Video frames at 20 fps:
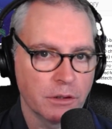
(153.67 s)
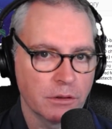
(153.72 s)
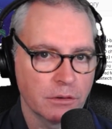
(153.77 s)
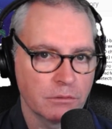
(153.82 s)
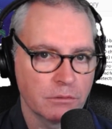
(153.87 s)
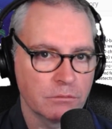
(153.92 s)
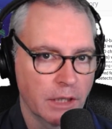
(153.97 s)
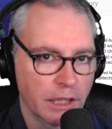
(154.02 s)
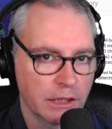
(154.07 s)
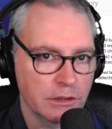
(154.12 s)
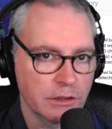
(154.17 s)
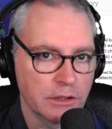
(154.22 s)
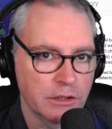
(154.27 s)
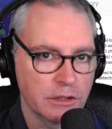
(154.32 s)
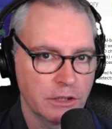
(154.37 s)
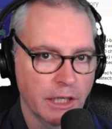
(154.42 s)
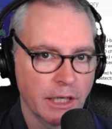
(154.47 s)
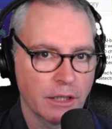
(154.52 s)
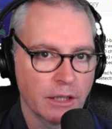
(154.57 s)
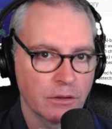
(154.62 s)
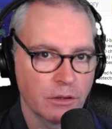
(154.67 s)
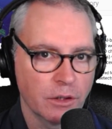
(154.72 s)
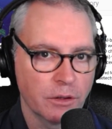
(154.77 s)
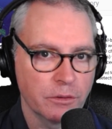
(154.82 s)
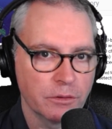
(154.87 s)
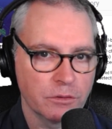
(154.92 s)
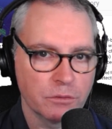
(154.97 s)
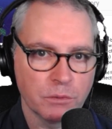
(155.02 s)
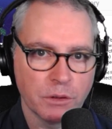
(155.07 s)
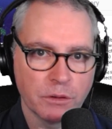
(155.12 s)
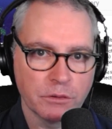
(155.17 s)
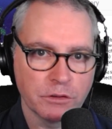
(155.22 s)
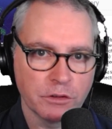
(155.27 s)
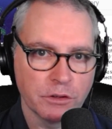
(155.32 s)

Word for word: can actually download as well.